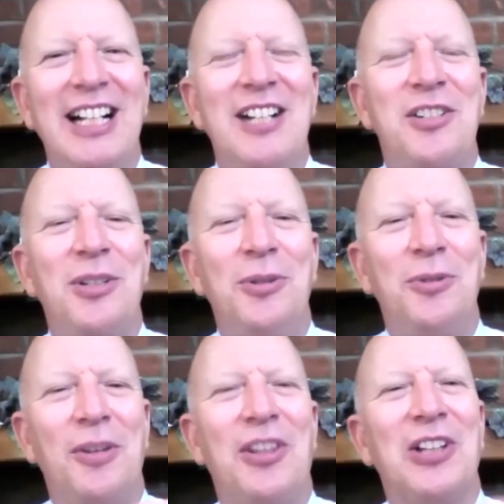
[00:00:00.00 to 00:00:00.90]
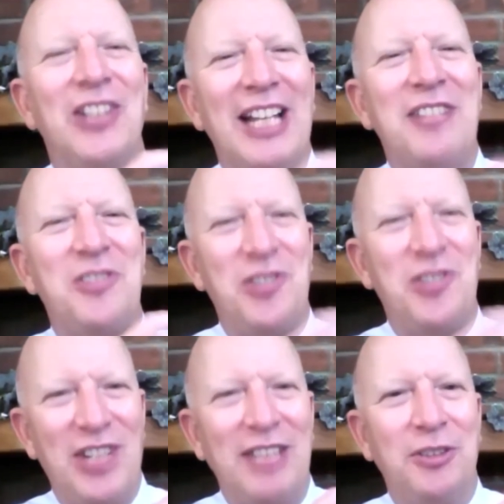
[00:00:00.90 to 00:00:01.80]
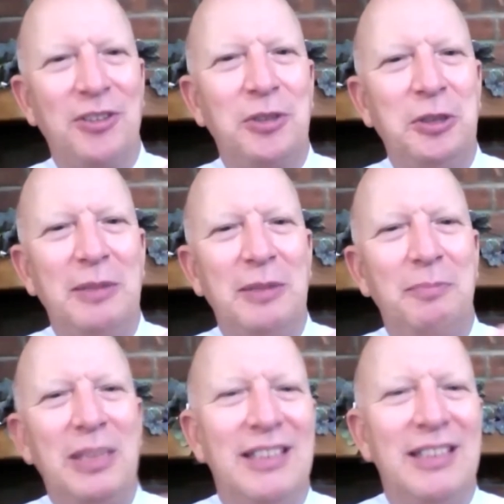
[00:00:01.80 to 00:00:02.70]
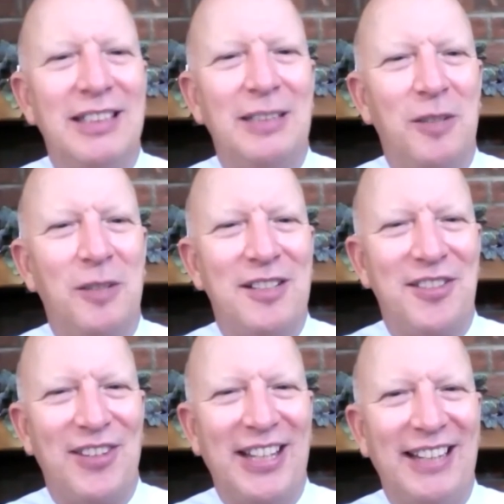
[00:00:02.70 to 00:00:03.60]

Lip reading: to the less gentle human being I was then.